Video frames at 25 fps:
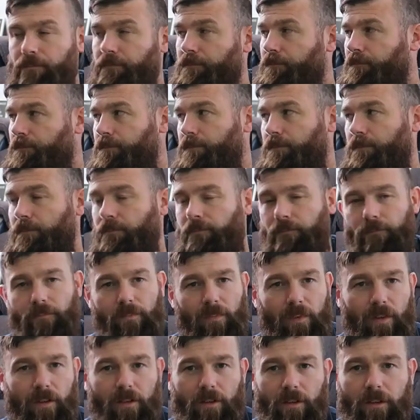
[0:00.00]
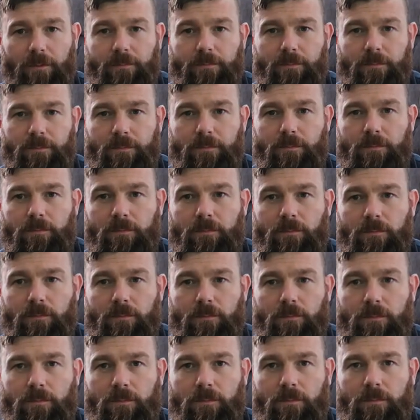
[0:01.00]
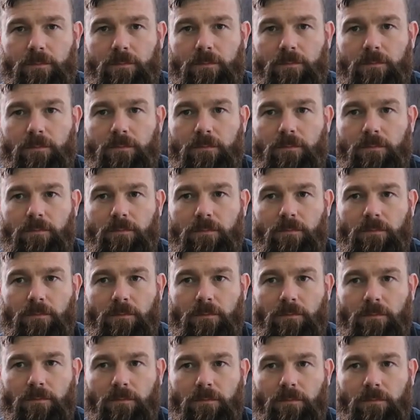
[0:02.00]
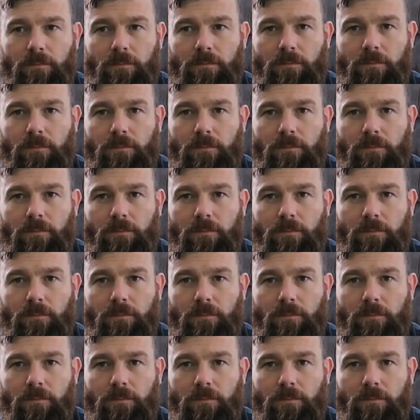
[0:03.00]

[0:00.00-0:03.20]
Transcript: The person shown says nothing.